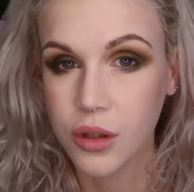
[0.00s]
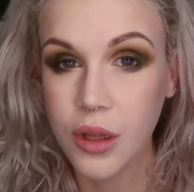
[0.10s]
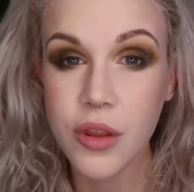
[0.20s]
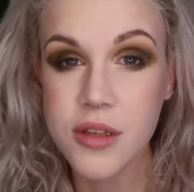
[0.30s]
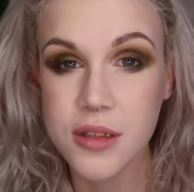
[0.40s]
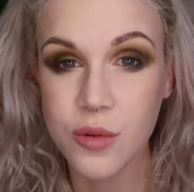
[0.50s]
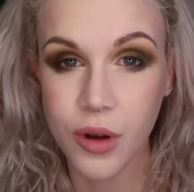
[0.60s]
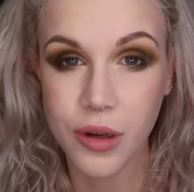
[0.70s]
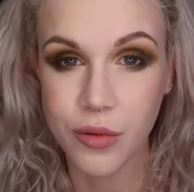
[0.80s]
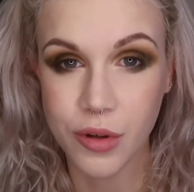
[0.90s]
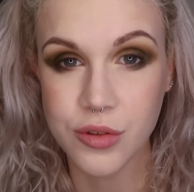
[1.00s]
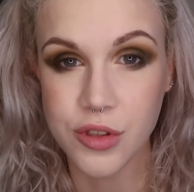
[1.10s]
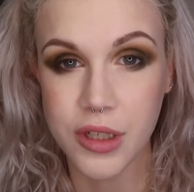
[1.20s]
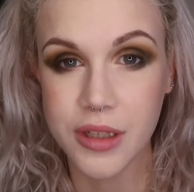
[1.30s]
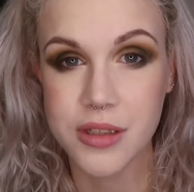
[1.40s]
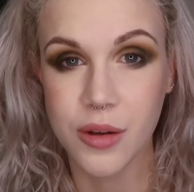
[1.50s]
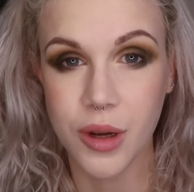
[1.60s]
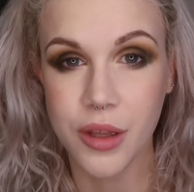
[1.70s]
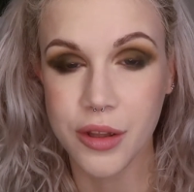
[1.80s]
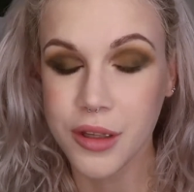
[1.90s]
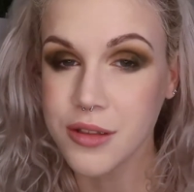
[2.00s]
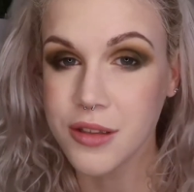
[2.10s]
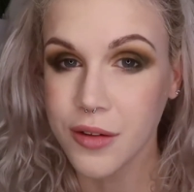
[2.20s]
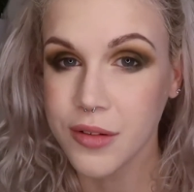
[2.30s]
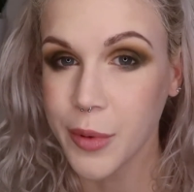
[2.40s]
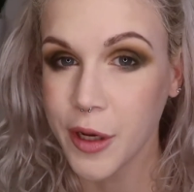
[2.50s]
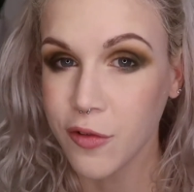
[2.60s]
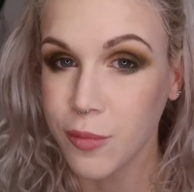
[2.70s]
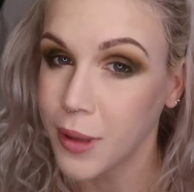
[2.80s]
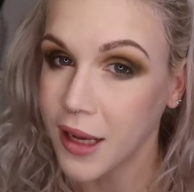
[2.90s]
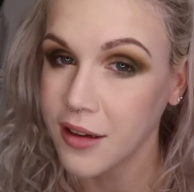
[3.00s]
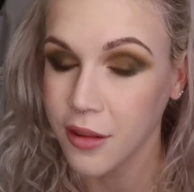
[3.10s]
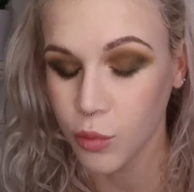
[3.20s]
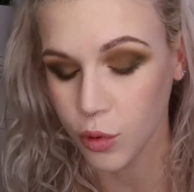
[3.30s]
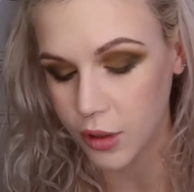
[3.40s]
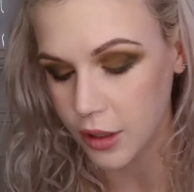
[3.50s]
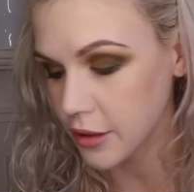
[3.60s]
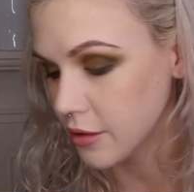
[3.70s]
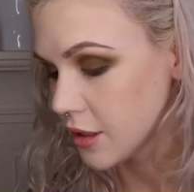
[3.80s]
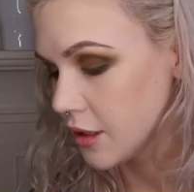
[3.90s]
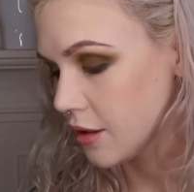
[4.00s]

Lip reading: Now this is quite grungy, so I think it deserves a bit of black in the waterline.